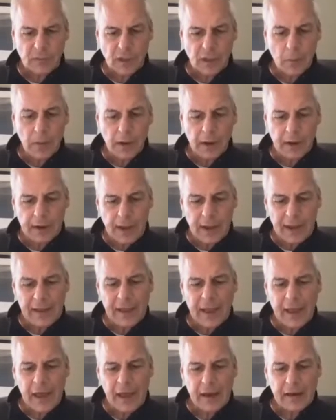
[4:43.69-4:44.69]
but I
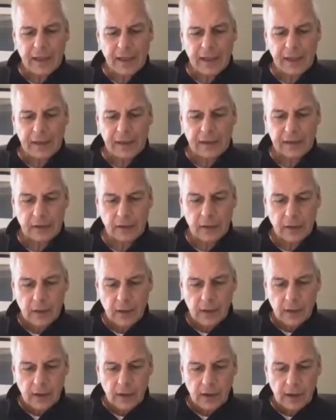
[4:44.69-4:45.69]
had a
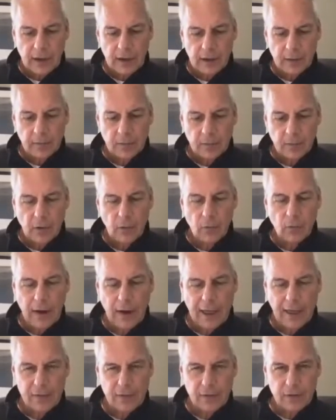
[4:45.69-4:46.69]

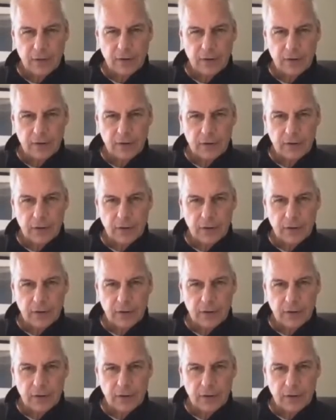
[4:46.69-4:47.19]
rather,